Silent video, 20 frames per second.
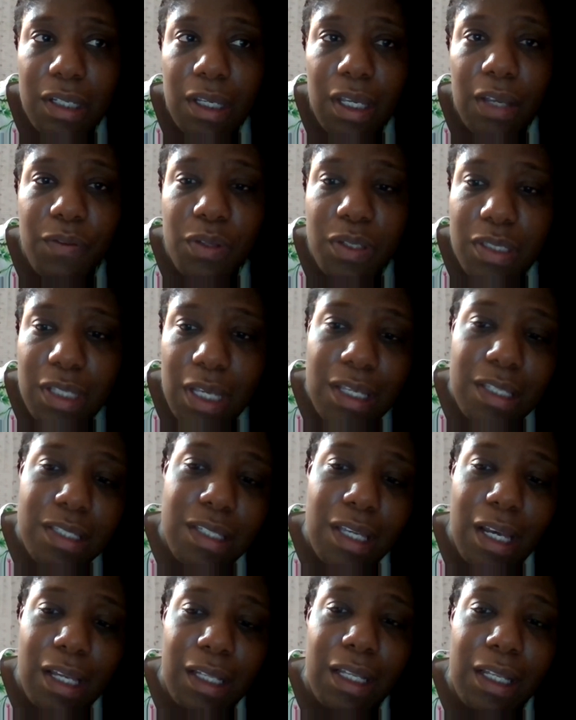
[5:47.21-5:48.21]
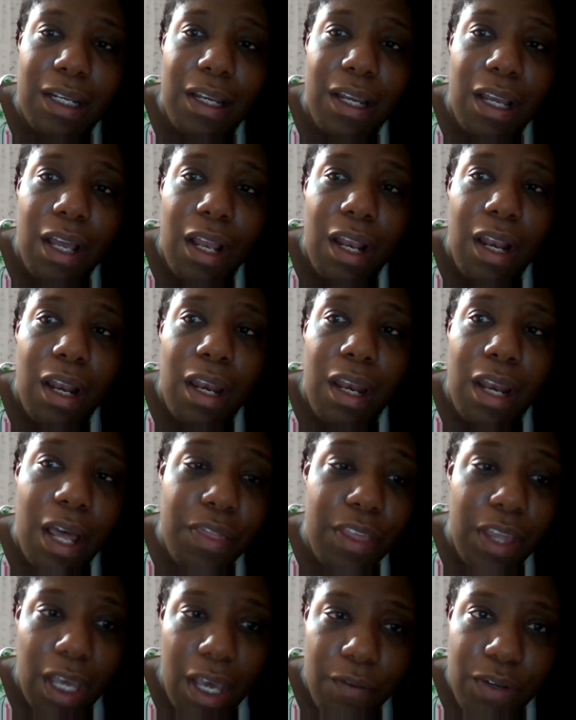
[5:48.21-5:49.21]
If you stay silent,
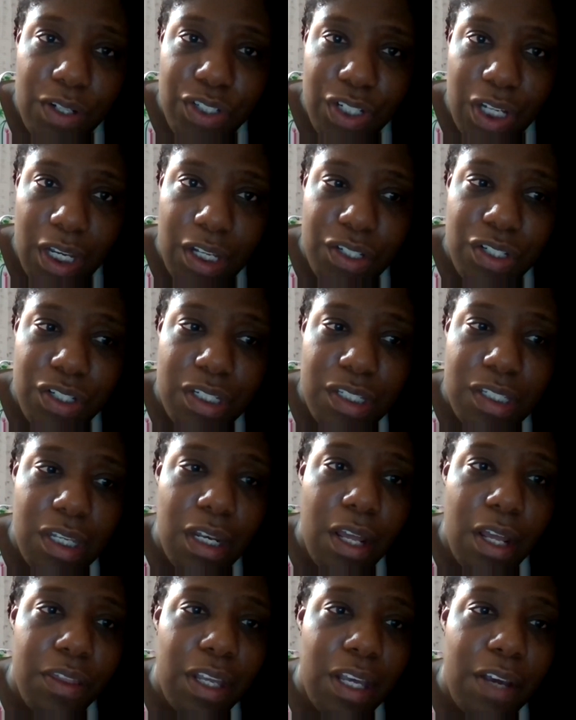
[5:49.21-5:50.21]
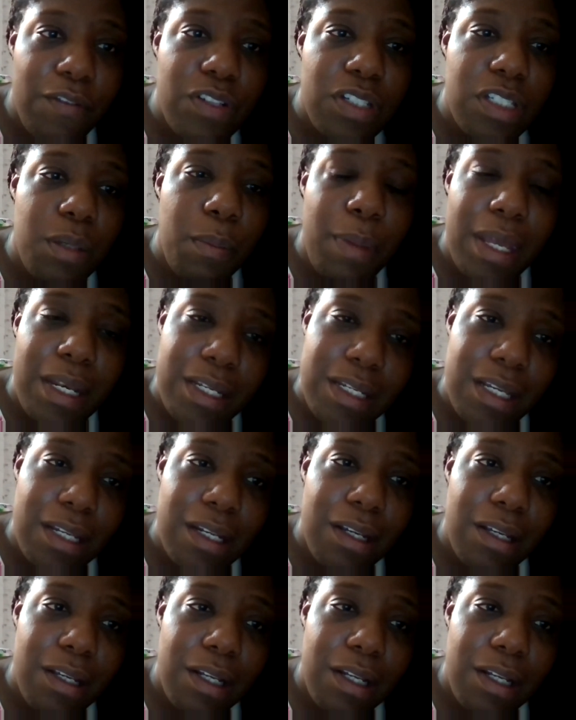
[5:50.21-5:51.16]
nothing ever changes and nothing ever is amended.